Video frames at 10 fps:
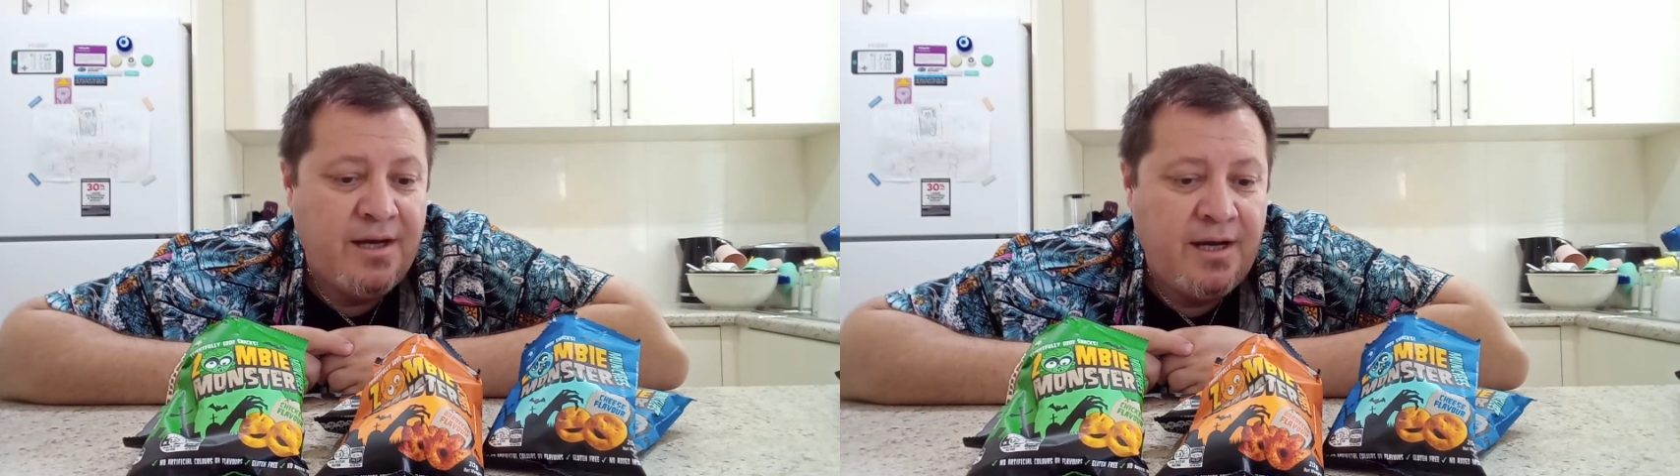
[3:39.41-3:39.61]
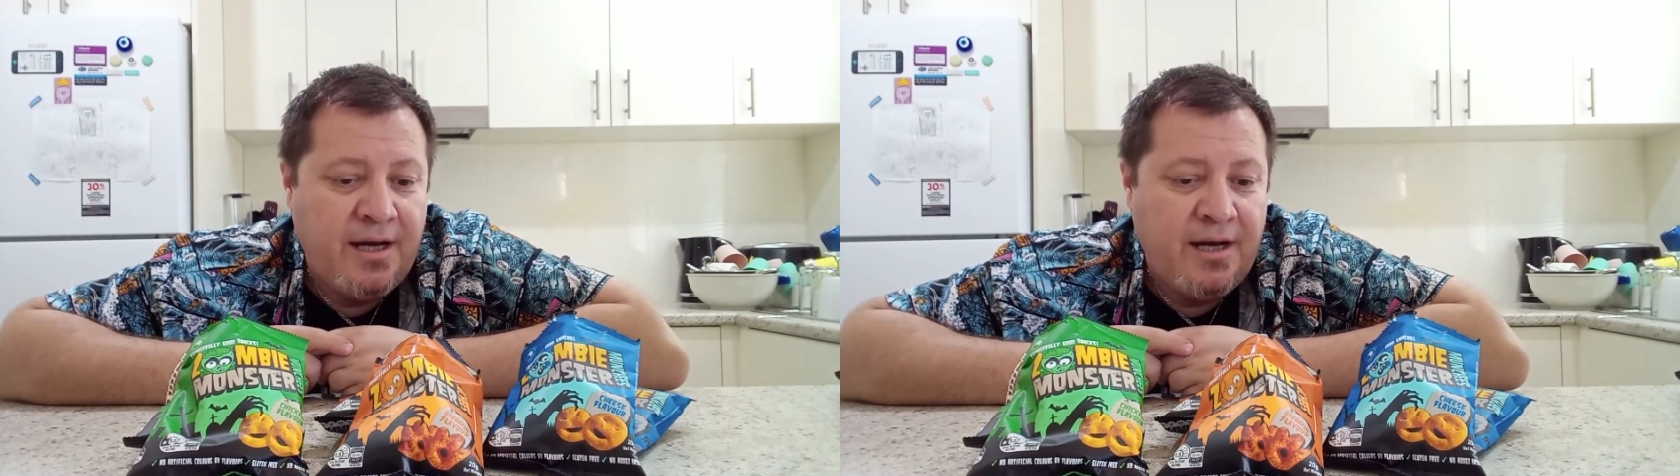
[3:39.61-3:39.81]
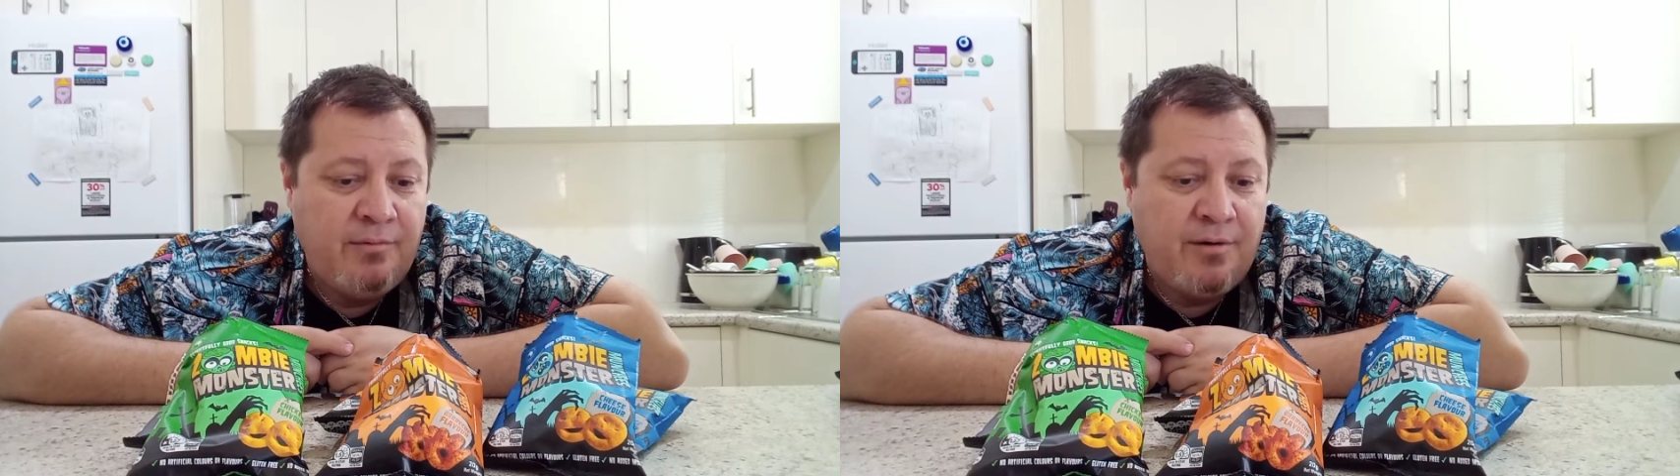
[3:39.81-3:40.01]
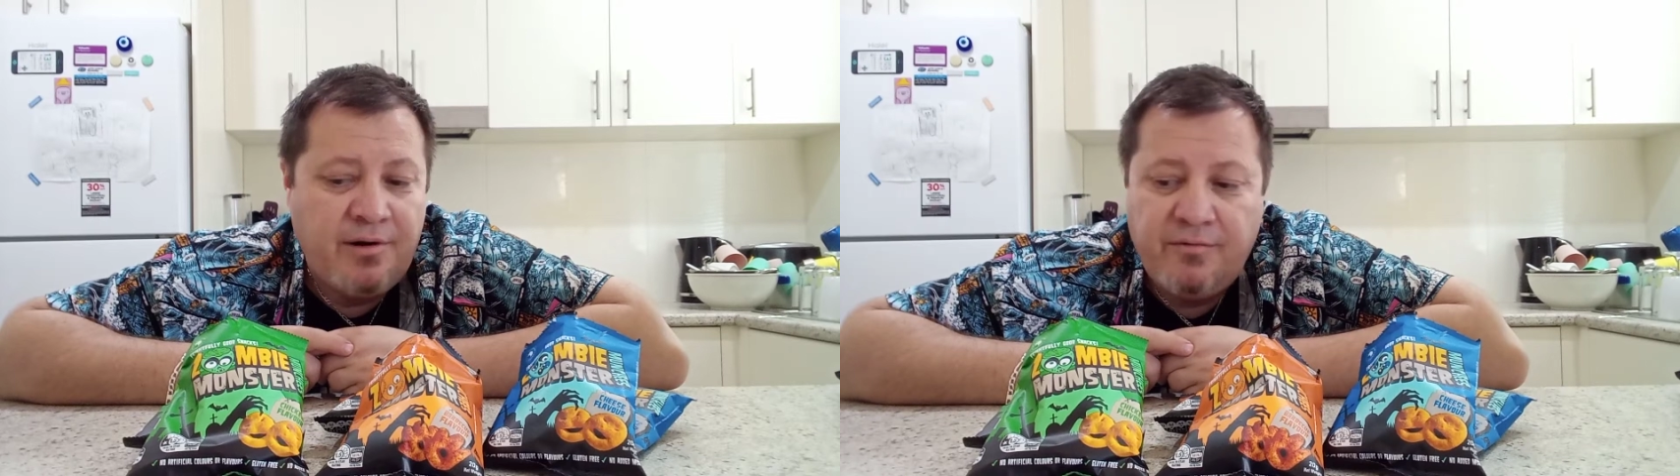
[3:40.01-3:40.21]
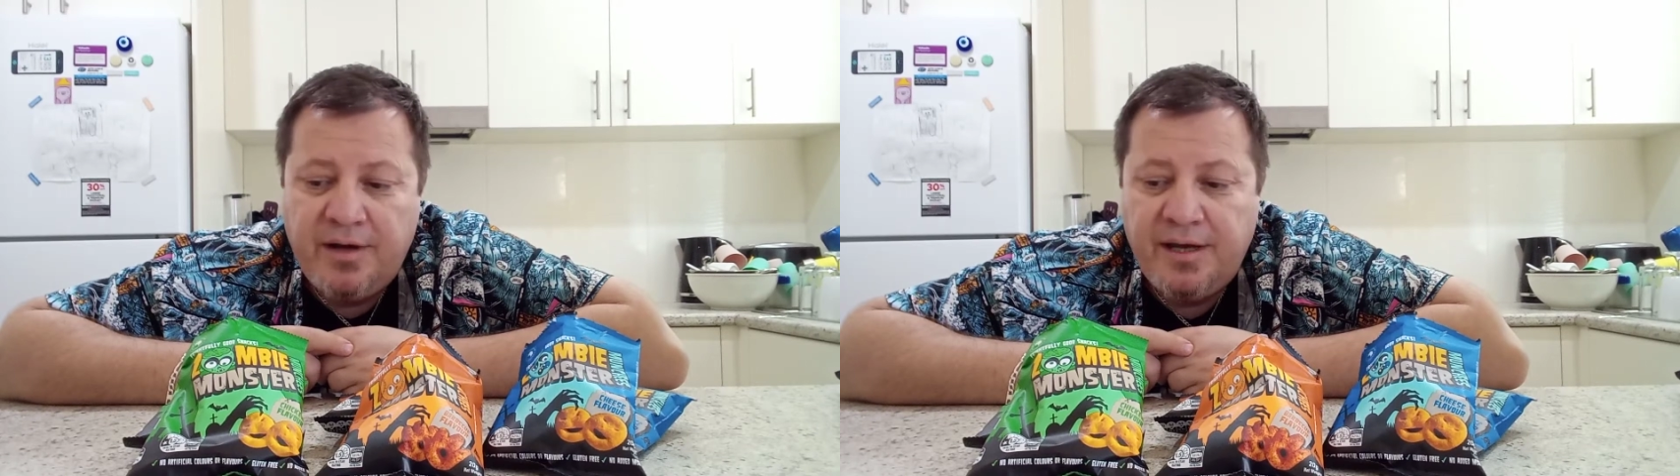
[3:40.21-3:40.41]
What
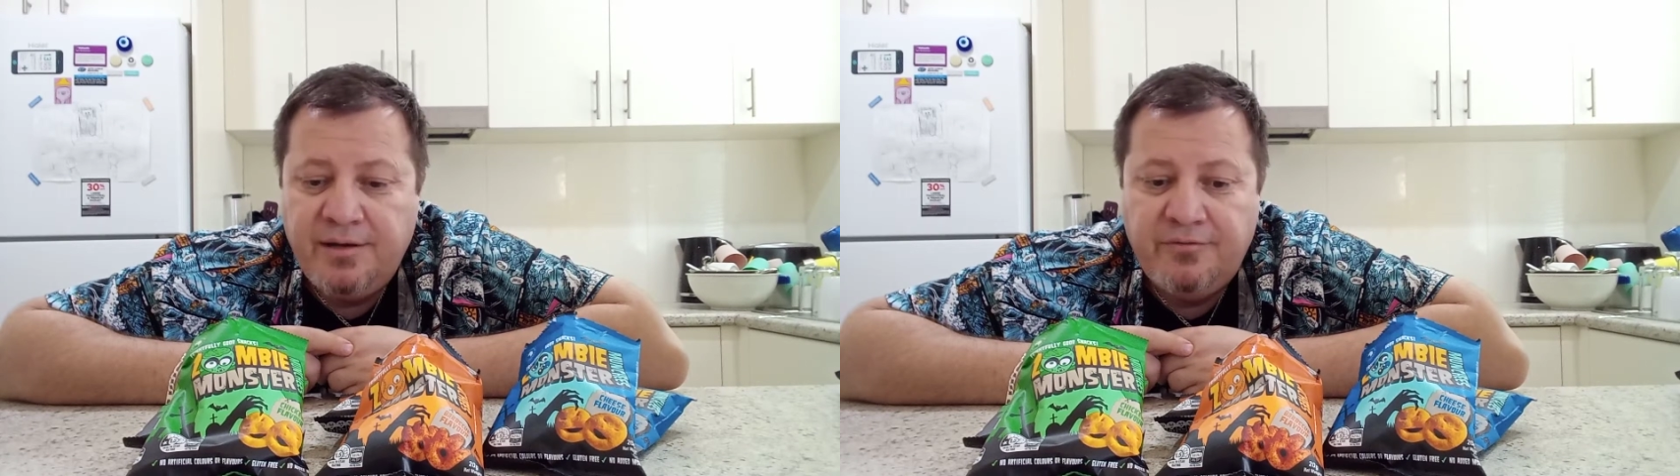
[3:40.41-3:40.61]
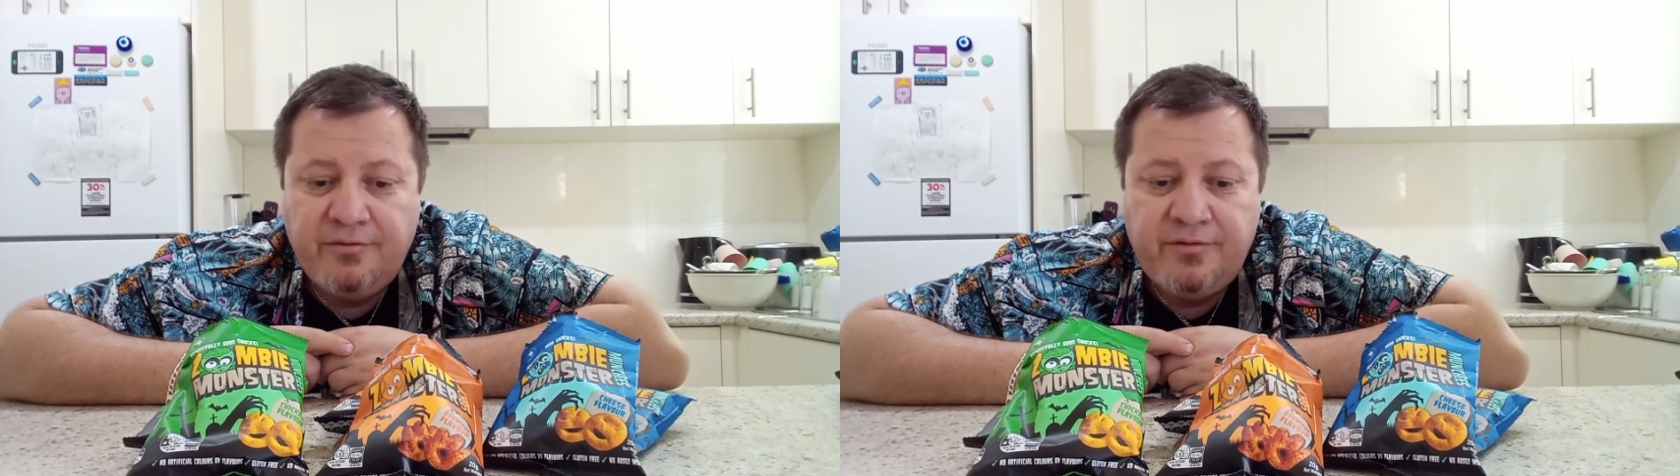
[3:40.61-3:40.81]
would I rate it for